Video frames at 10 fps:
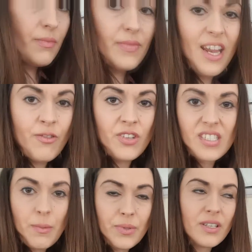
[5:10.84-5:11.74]
Now I've got the
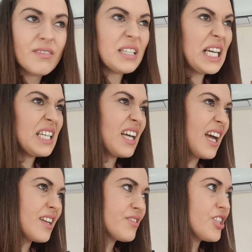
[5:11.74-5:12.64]
template
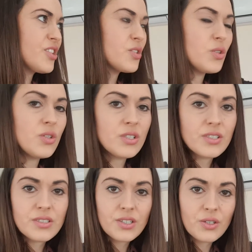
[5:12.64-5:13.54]
and a jigsaw
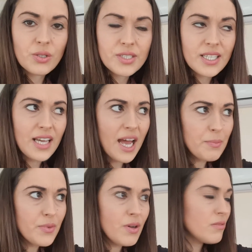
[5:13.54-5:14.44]
to cut it. I'm
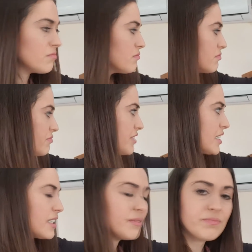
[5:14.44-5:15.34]
not
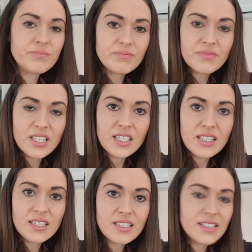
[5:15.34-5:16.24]
really thinking
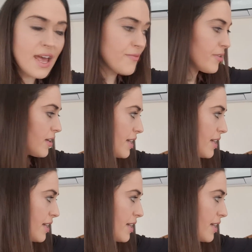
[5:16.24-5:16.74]
this is effort.